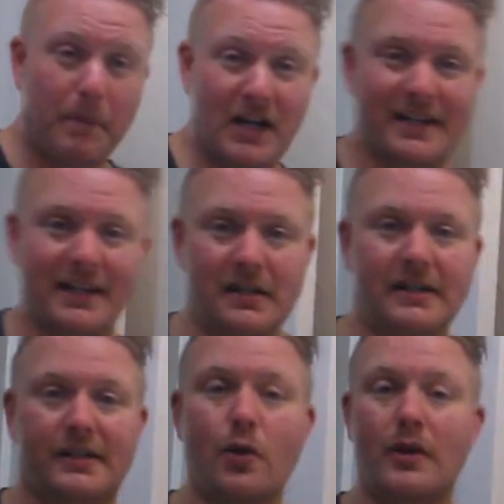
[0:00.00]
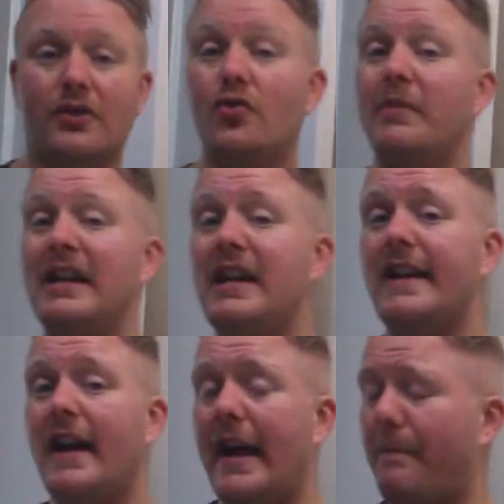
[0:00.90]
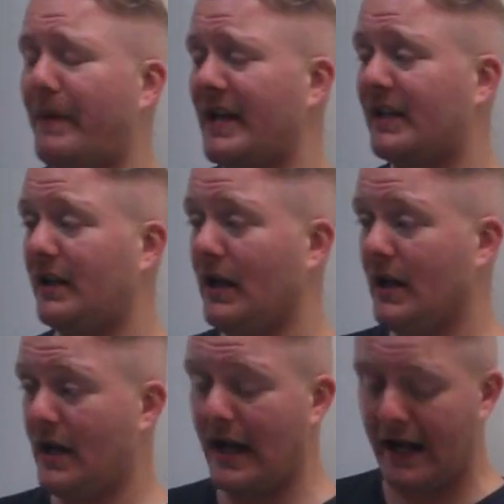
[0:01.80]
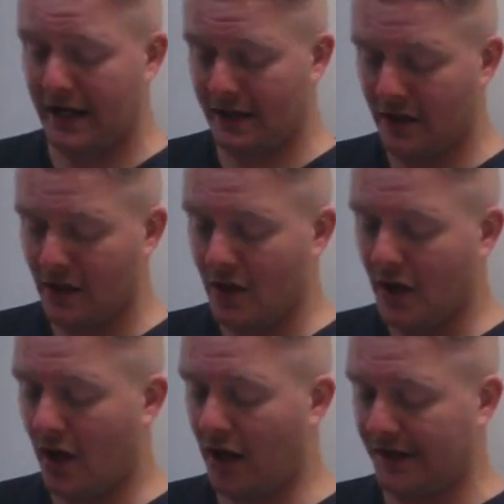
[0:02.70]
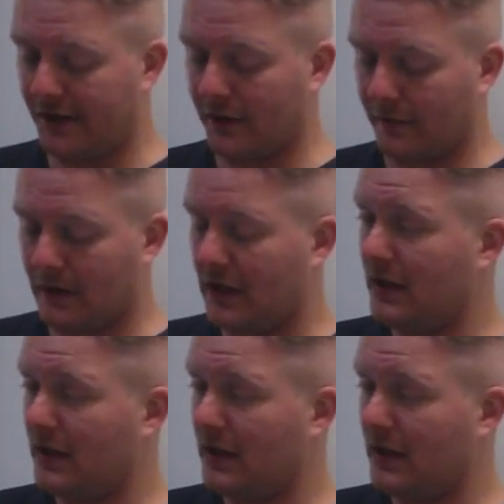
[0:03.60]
but it's going to be epic and awesome